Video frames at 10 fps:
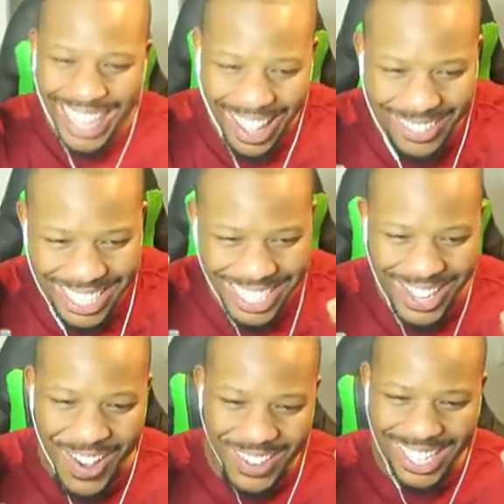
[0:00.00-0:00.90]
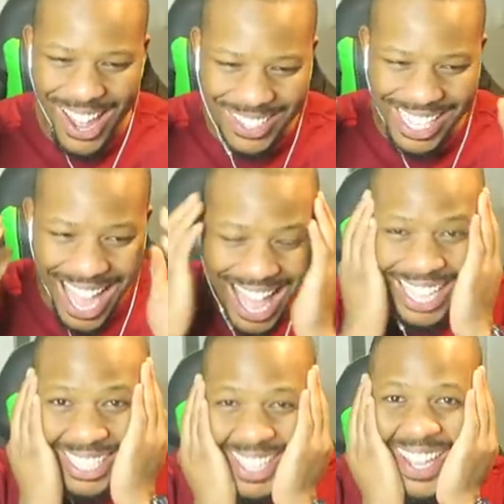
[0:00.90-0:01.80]
That was so close,
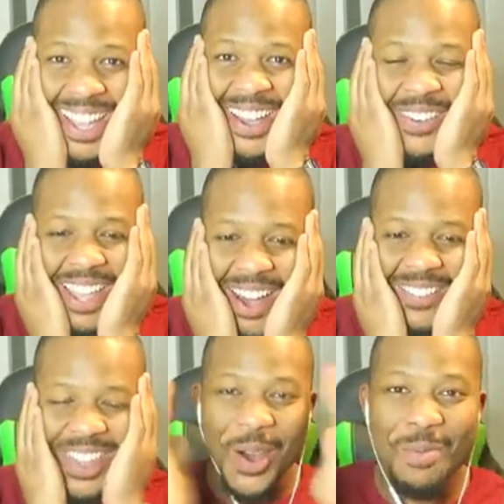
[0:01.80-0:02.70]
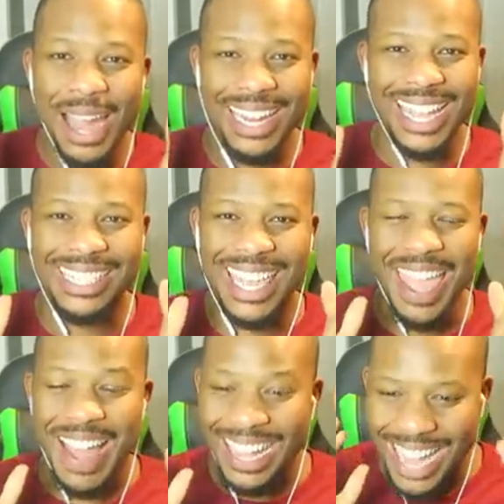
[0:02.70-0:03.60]
guys. We hope nobody
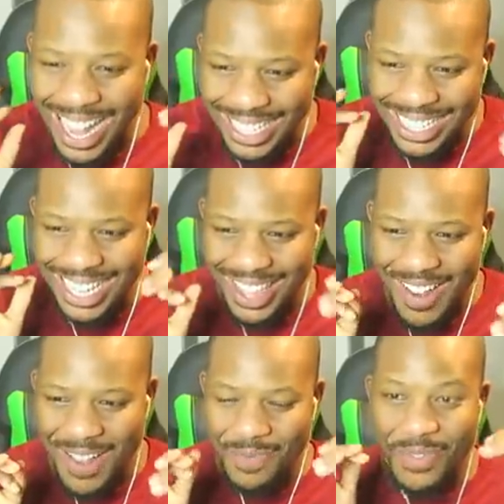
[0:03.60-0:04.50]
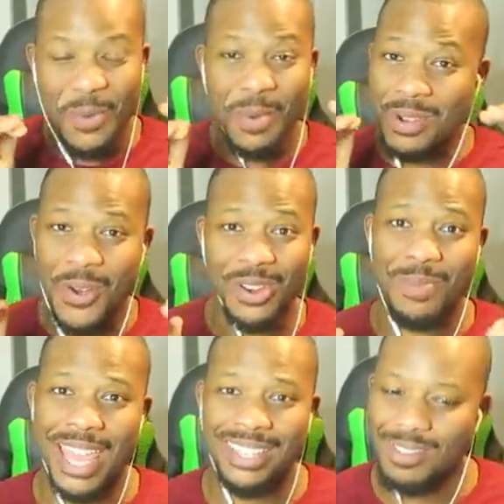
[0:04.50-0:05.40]
escaped. I honestly thought that we were going
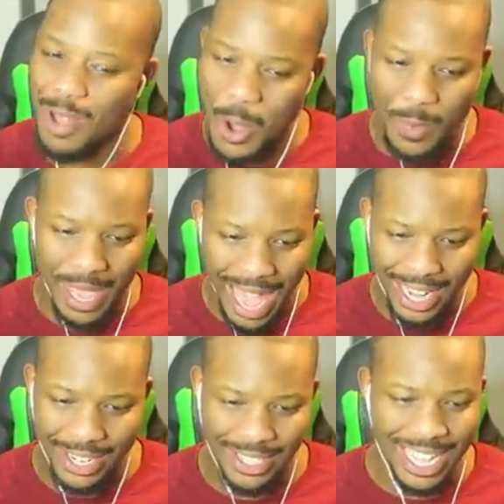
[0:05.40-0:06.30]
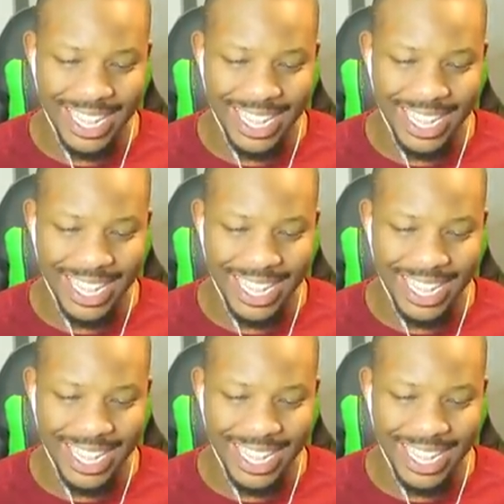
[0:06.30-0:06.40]
up against some O P hackers.